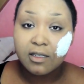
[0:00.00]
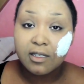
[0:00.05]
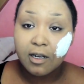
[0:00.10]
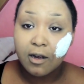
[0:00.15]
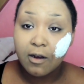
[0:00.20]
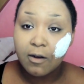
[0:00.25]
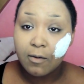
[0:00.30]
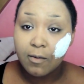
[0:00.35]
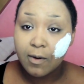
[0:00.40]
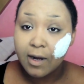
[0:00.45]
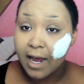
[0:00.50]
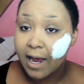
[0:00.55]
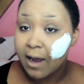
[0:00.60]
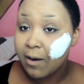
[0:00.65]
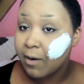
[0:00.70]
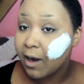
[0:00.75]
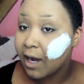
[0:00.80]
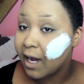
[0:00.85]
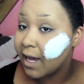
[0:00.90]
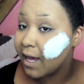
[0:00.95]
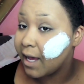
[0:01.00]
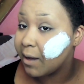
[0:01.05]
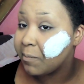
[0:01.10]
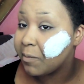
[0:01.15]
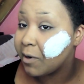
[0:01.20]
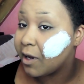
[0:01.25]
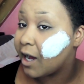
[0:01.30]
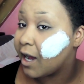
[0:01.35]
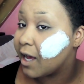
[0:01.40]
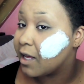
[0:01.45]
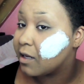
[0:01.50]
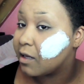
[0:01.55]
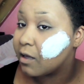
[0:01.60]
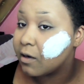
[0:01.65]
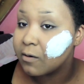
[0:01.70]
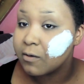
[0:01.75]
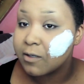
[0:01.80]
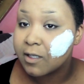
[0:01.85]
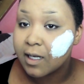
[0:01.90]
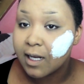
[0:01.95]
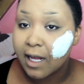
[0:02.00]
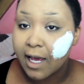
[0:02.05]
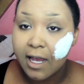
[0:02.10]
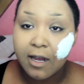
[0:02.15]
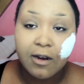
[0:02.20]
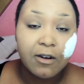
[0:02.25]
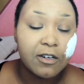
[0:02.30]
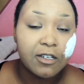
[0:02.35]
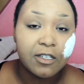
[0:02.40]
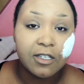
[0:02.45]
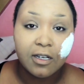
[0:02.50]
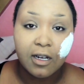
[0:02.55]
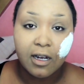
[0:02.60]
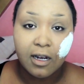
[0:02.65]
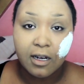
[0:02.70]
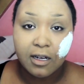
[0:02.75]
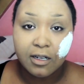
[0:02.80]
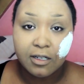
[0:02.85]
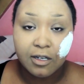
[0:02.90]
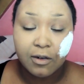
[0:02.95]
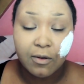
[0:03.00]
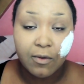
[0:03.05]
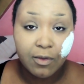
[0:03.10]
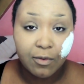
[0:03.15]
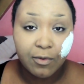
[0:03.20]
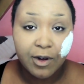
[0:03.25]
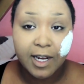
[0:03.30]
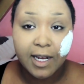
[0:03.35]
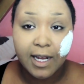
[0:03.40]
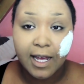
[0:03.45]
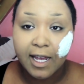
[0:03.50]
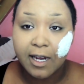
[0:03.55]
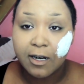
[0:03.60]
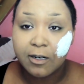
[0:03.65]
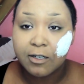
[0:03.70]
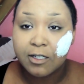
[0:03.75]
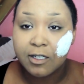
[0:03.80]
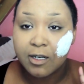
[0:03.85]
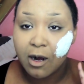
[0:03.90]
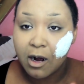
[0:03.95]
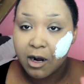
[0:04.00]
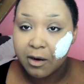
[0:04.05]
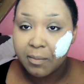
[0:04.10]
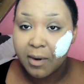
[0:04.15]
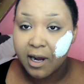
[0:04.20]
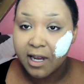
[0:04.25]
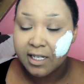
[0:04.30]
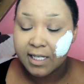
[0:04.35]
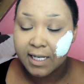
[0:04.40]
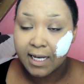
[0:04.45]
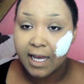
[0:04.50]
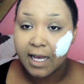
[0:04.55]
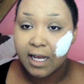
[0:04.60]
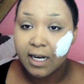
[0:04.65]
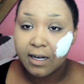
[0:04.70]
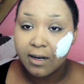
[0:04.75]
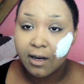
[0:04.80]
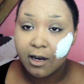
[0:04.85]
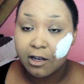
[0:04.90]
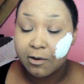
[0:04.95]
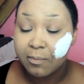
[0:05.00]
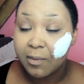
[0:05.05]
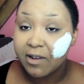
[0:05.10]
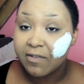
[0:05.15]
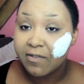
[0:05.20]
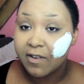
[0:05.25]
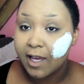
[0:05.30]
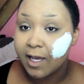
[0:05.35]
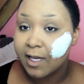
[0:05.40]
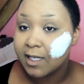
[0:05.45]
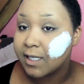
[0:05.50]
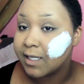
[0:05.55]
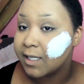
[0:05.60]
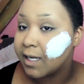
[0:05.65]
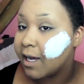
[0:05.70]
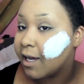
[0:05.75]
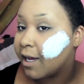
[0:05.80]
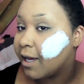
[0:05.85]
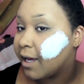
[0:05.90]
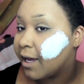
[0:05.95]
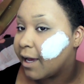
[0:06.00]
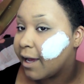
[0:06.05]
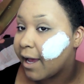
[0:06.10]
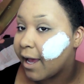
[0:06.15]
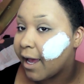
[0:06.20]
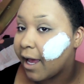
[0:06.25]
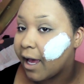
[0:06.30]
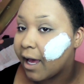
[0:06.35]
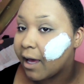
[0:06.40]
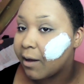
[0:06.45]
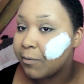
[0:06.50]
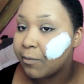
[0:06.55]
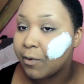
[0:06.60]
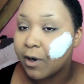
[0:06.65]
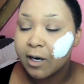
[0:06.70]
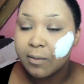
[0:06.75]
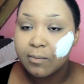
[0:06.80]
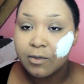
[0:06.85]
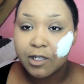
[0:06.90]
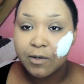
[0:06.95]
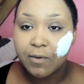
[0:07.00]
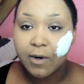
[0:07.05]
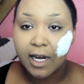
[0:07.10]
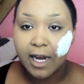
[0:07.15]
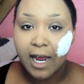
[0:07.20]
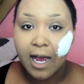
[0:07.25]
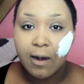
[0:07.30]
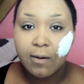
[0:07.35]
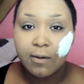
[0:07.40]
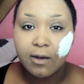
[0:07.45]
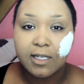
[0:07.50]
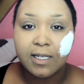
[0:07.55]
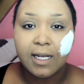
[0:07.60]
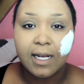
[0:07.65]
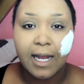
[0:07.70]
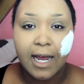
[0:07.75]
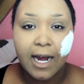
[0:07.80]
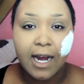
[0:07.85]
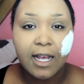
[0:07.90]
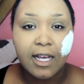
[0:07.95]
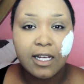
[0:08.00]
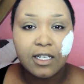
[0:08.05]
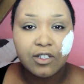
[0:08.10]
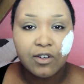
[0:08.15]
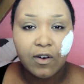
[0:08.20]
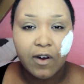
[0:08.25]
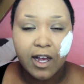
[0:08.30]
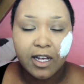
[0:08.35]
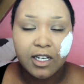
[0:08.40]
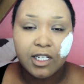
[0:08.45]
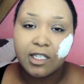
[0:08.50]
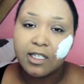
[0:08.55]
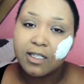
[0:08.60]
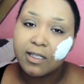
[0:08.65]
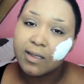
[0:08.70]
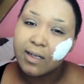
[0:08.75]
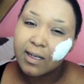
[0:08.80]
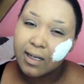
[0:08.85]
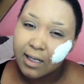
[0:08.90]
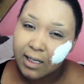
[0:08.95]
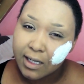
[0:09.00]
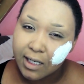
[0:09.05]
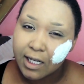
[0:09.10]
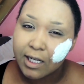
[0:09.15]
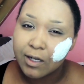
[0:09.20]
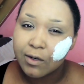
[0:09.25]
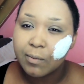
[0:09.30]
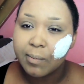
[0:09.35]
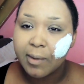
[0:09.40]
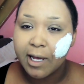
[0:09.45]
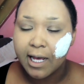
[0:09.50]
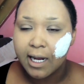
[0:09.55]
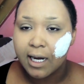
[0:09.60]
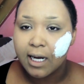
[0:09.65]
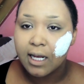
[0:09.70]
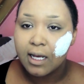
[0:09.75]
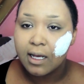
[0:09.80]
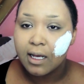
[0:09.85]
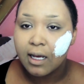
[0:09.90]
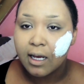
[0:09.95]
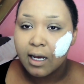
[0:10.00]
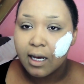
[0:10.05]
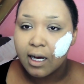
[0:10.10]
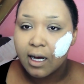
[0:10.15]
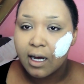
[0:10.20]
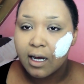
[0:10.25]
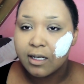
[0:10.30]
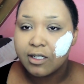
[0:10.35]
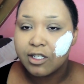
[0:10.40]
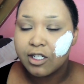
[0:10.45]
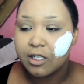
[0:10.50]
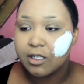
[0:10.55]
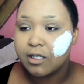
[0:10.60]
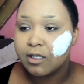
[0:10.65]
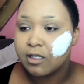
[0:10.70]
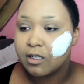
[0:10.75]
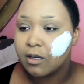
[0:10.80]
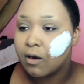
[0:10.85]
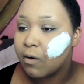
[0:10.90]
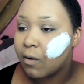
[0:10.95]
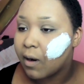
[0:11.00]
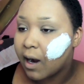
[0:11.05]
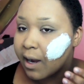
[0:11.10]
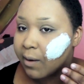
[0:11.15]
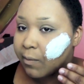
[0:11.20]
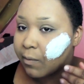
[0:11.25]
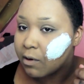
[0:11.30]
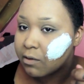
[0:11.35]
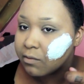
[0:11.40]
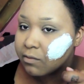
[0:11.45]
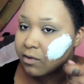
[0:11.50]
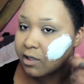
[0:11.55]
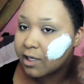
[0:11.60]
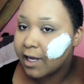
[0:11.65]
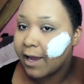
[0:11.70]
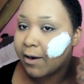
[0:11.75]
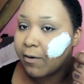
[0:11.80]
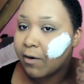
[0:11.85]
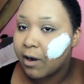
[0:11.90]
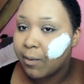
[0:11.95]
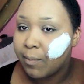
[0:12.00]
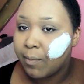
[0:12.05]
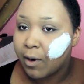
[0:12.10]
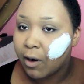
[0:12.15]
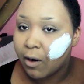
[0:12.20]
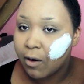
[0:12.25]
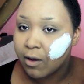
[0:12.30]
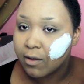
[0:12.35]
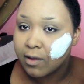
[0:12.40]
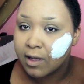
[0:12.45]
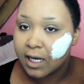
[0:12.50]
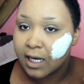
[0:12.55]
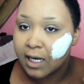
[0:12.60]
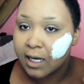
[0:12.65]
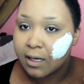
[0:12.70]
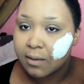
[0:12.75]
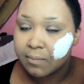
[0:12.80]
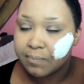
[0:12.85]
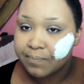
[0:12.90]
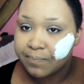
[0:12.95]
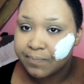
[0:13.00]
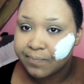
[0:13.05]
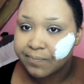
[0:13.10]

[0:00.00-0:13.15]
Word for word: So now I applied those layers, uh, so three layers on my skin, on my face. And what I'm doing now is letting it dry just a little bit, uh, just so I won't tear up all the